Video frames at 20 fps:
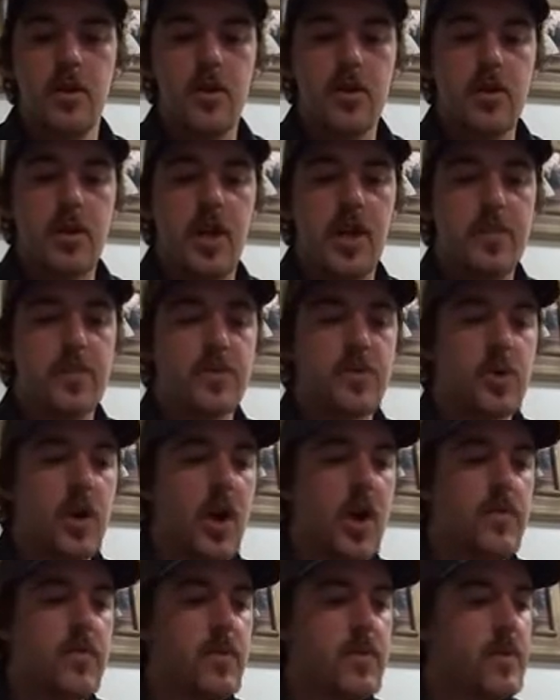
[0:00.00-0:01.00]
keep
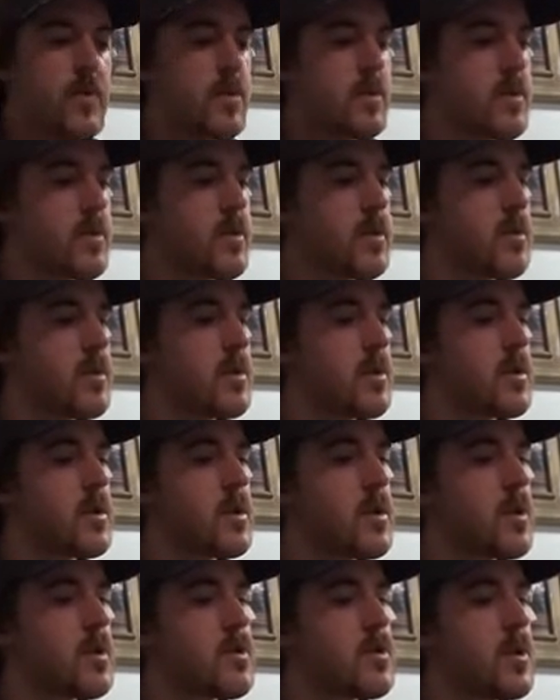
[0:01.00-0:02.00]
striving,
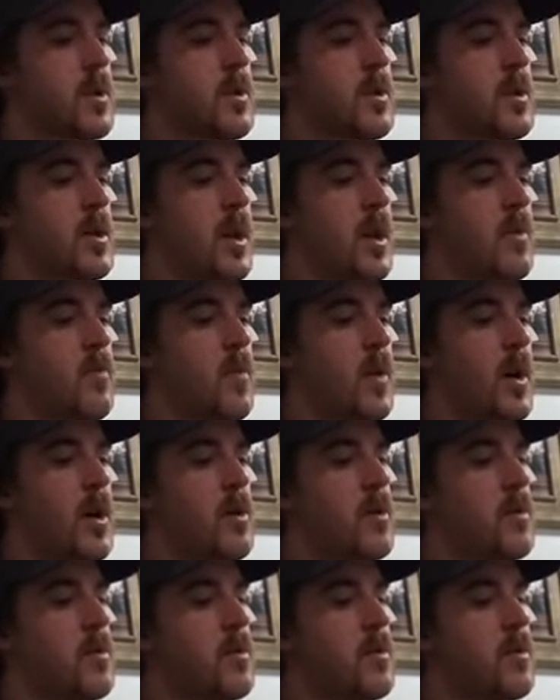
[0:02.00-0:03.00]
treat the game well,